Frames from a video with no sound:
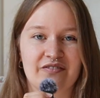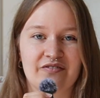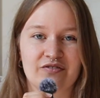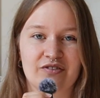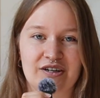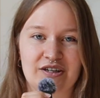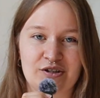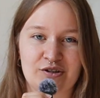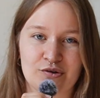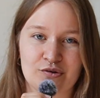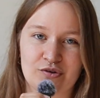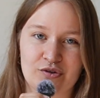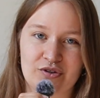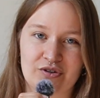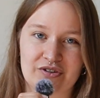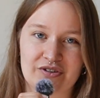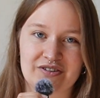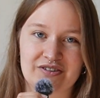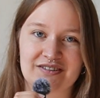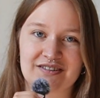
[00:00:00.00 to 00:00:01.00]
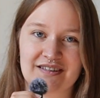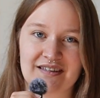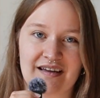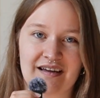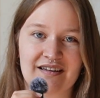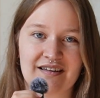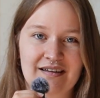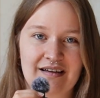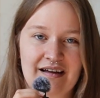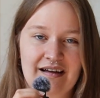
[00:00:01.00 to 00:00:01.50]
Freddy Krueger's
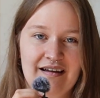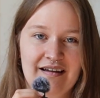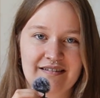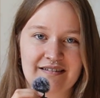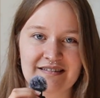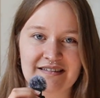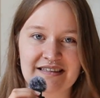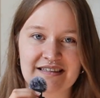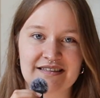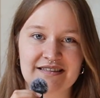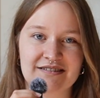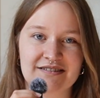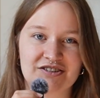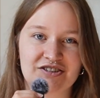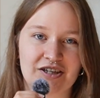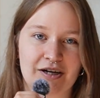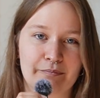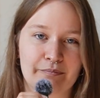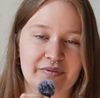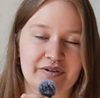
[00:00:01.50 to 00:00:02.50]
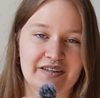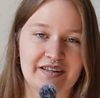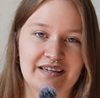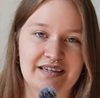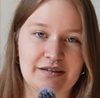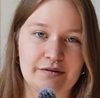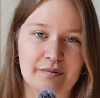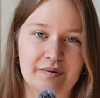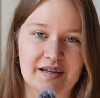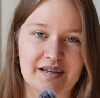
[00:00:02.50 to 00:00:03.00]
knit jumper that
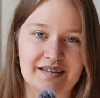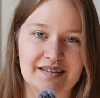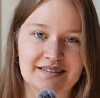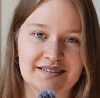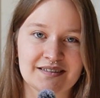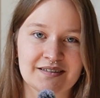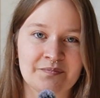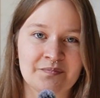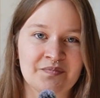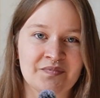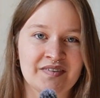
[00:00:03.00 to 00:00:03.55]
he wears,